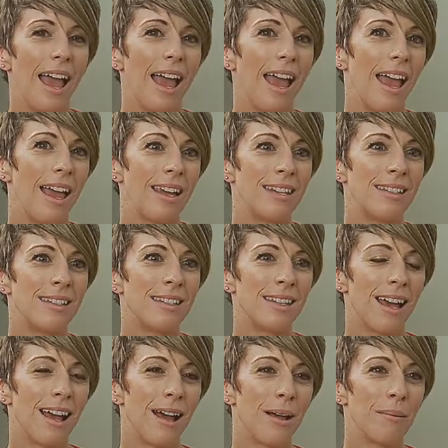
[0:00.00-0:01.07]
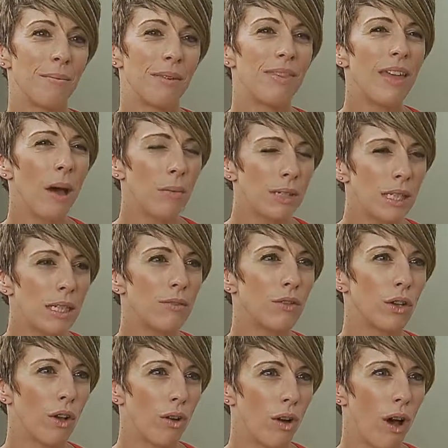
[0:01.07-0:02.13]
And that was a
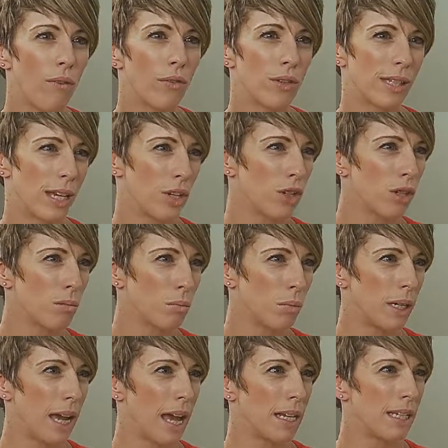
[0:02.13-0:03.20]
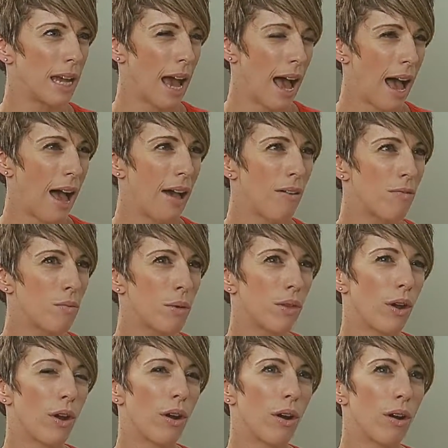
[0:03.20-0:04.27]
difficult conversation we had to have with
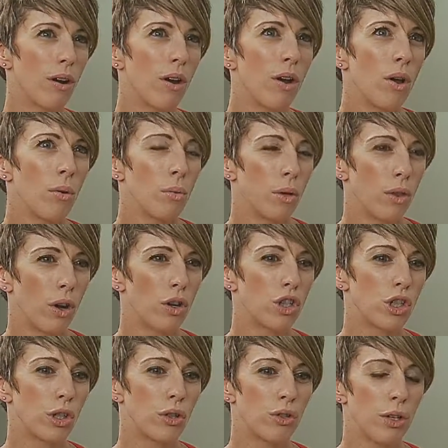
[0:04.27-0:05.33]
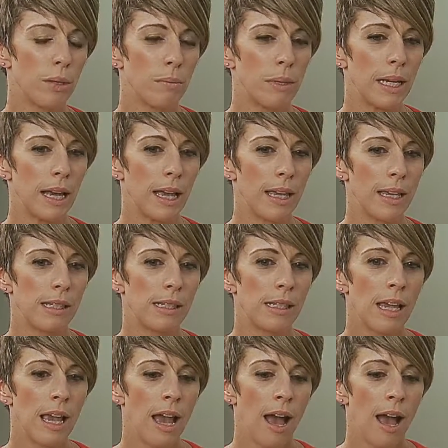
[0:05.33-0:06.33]
our children, because